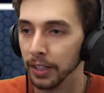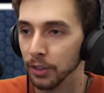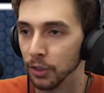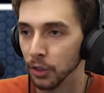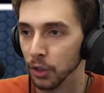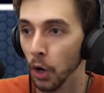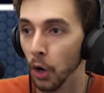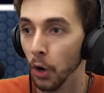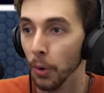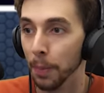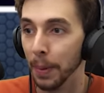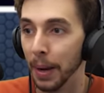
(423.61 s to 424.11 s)
There's
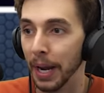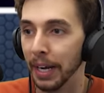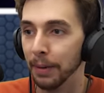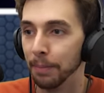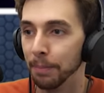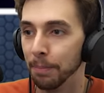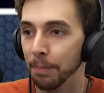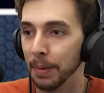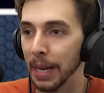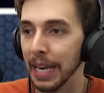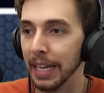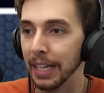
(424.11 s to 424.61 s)
so many
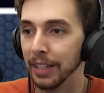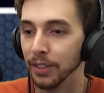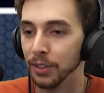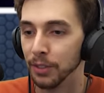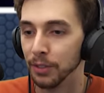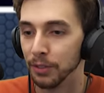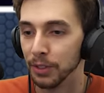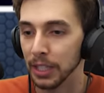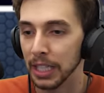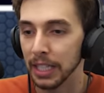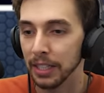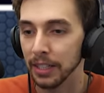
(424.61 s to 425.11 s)
millions
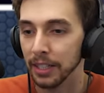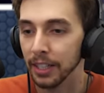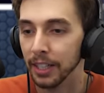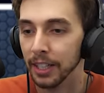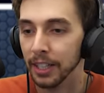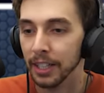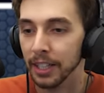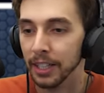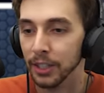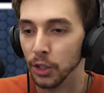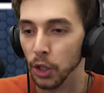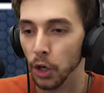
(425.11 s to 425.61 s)
of teeth.
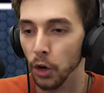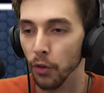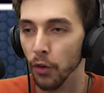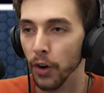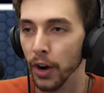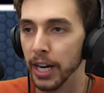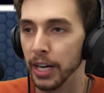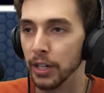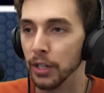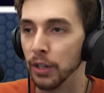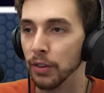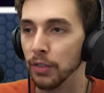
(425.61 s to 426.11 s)

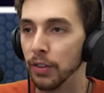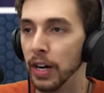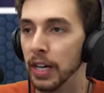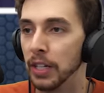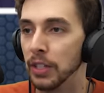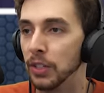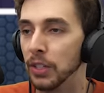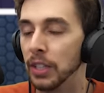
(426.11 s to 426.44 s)
Serrated razor